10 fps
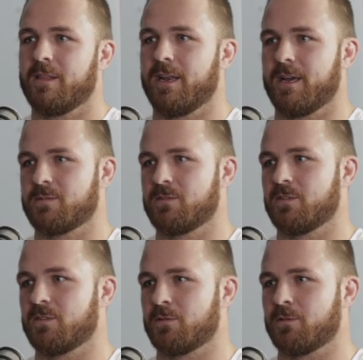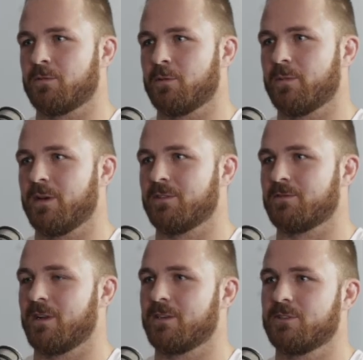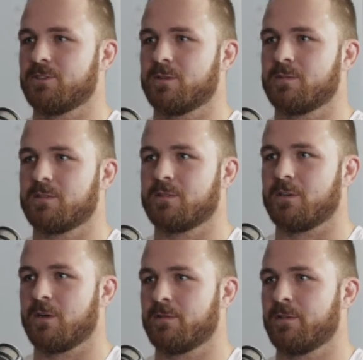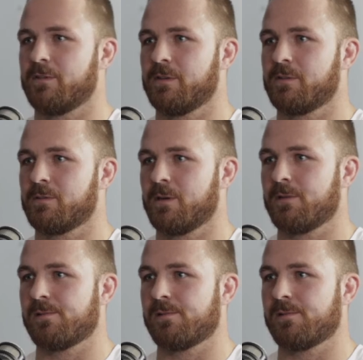helps to sort of form those relationships off the field as well.